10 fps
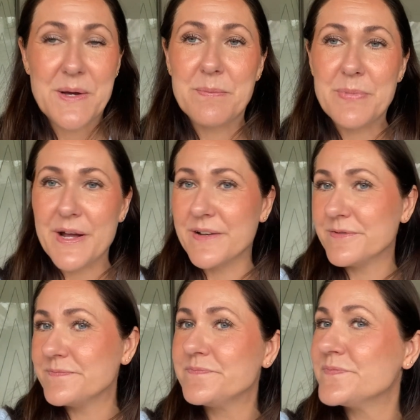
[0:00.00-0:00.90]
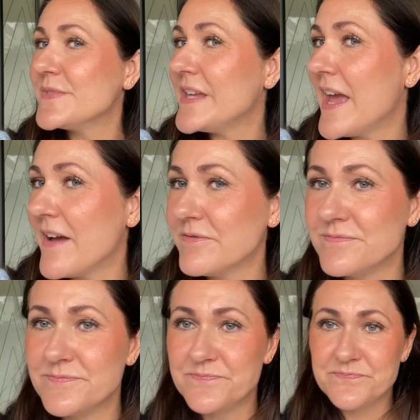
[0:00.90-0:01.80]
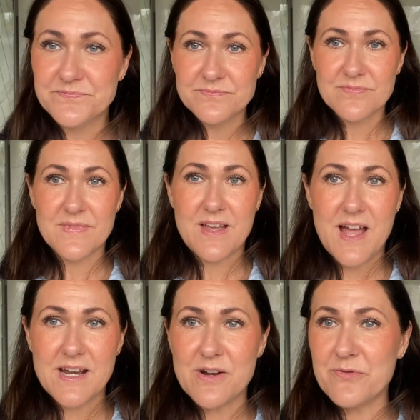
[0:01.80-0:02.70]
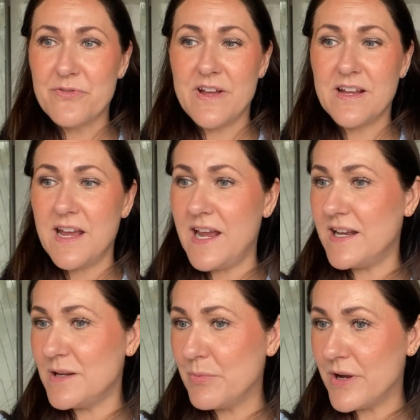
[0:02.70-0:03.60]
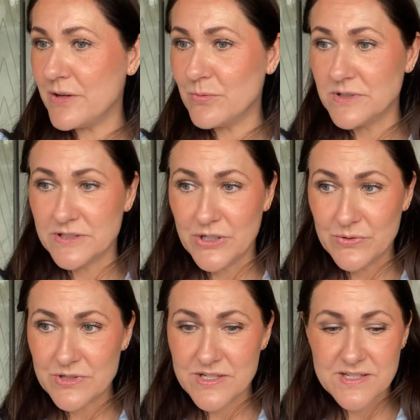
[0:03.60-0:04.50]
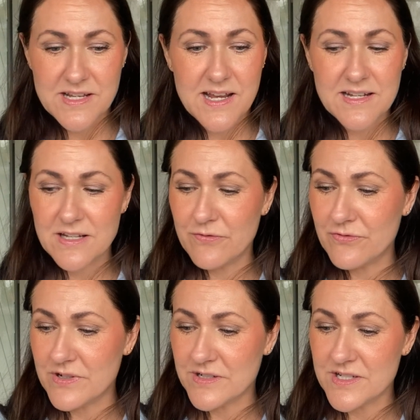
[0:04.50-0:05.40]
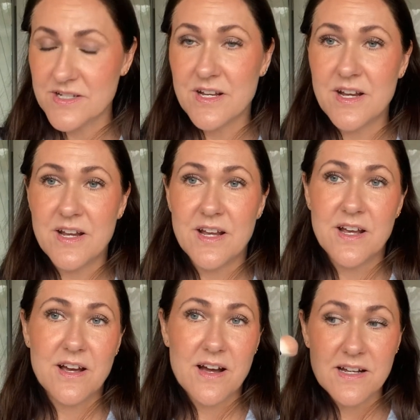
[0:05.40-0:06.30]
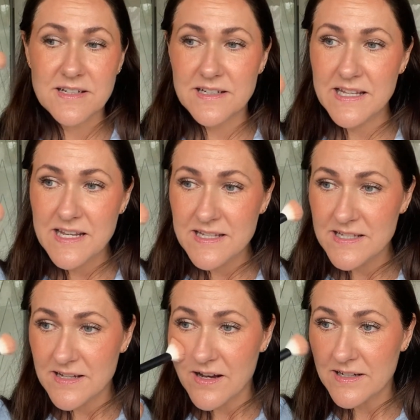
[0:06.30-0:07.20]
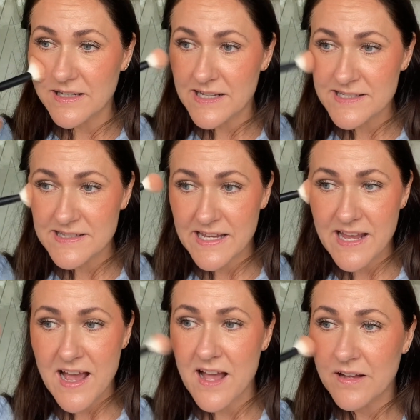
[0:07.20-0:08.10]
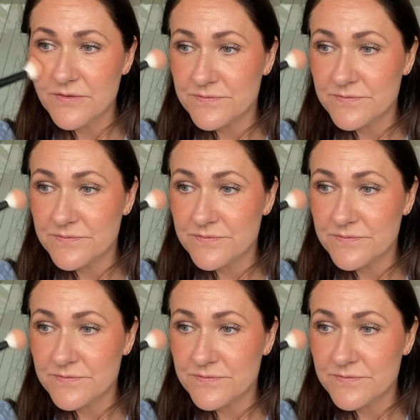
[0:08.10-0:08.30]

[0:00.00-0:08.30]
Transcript: But yeah, I don't think anybody will notice a difference unless they are